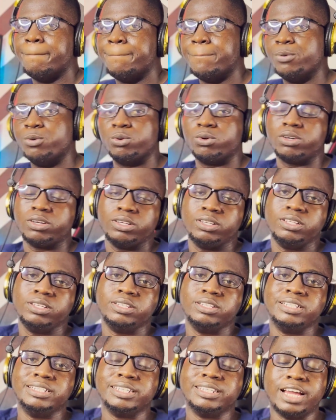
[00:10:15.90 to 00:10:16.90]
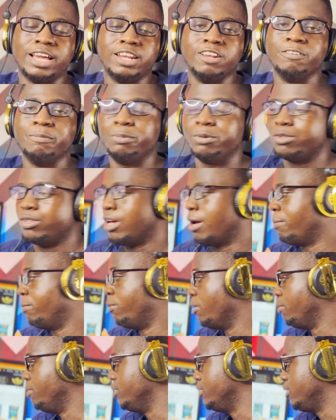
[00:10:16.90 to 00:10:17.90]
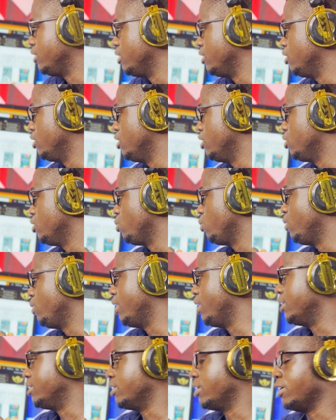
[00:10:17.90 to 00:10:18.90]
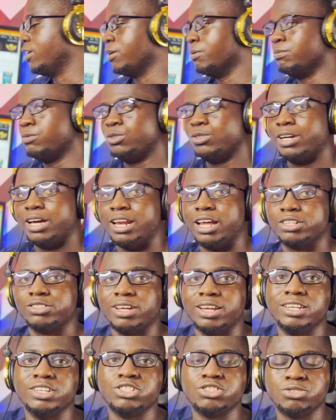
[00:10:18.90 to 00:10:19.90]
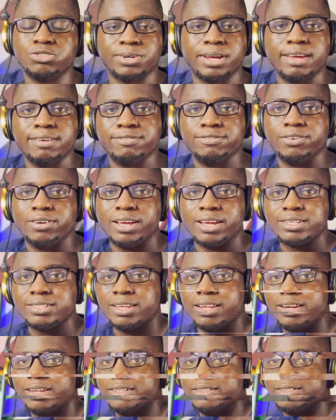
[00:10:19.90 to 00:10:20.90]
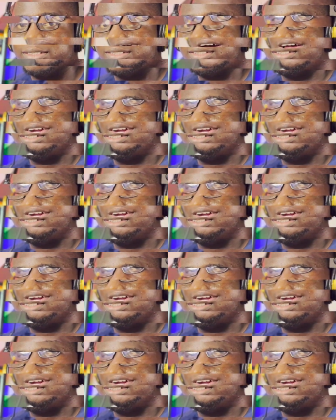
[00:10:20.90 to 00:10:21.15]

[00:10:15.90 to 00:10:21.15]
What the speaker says: book, in the kind of book you are publishing, so that you can actually strive for excellence.